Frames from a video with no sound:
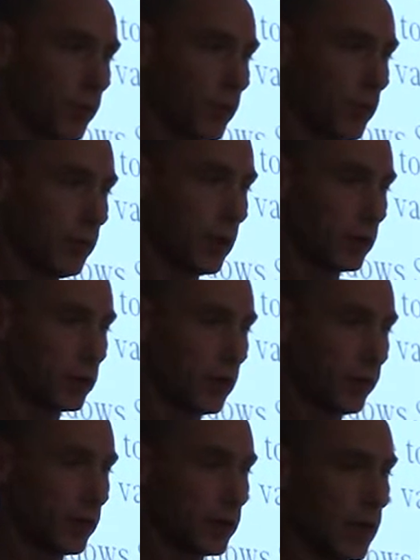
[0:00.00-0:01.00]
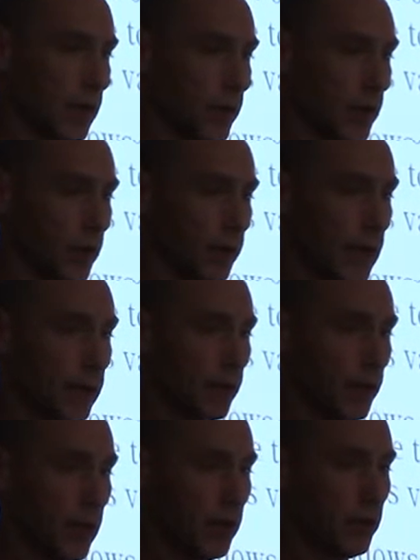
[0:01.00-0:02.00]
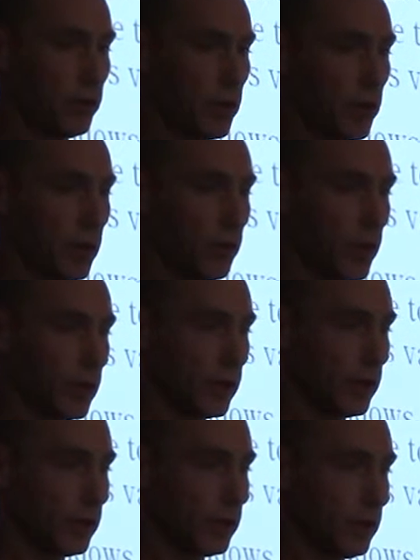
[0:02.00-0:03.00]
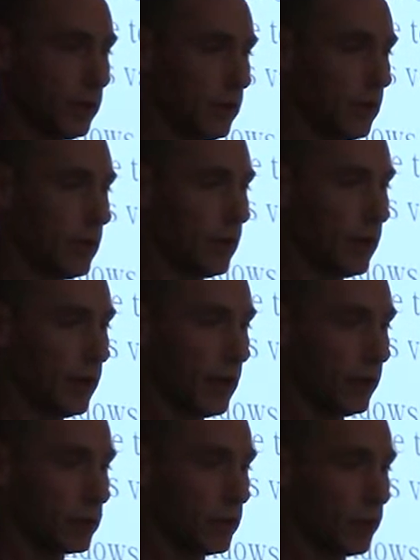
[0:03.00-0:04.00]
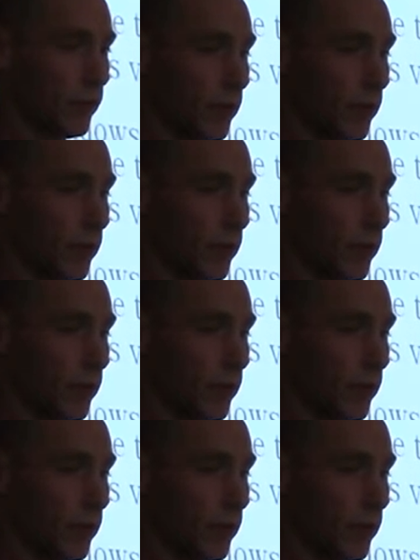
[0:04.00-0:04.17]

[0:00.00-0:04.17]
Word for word: Microsoft is now bringing back the menu to go with it. Now it's a more